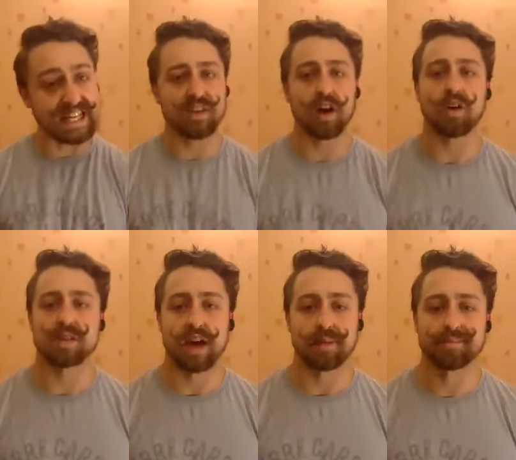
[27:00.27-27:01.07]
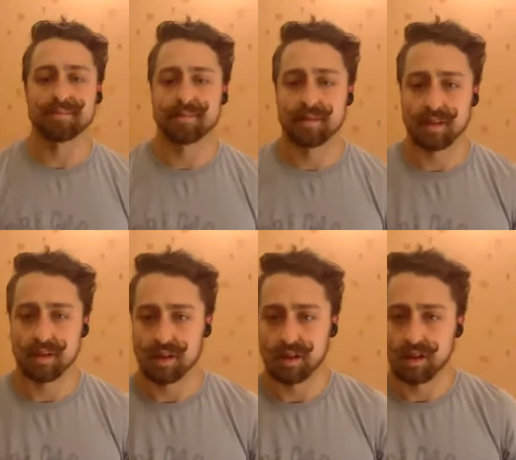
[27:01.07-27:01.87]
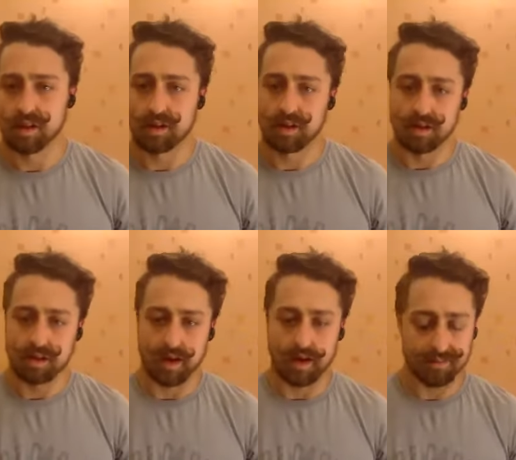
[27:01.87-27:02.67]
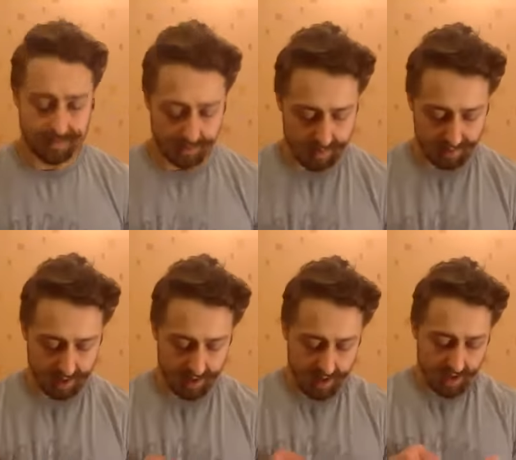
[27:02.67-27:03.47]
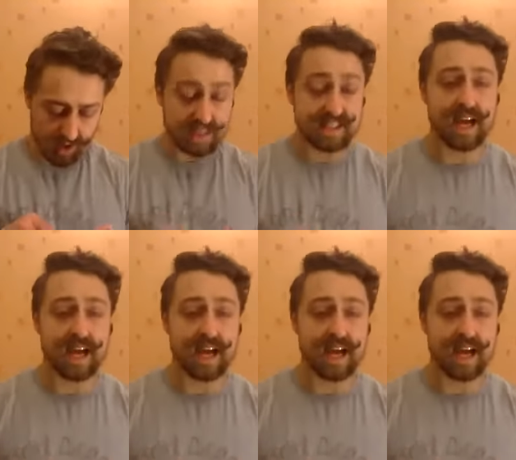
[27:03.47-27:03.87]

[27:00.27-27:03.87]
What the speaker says: the whole time. Yeah. Remember, you can